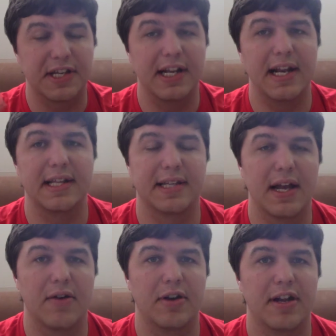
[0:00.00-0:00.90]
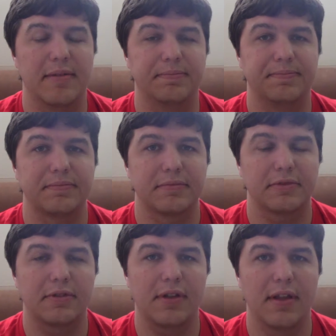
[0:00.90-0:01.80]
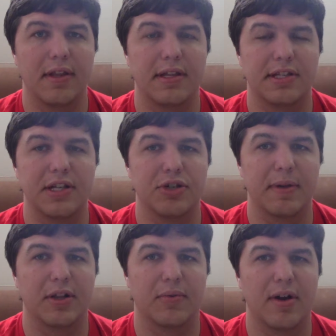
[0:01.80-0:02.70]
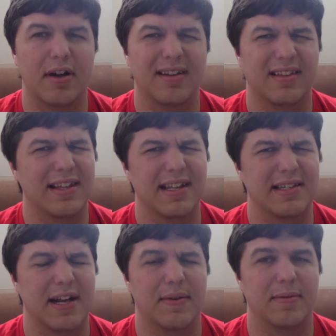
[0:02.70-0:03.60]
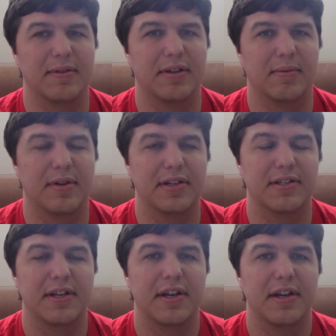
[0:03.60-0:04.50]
Canadian town named Saint-Germain-Laurent, I think that's how it was,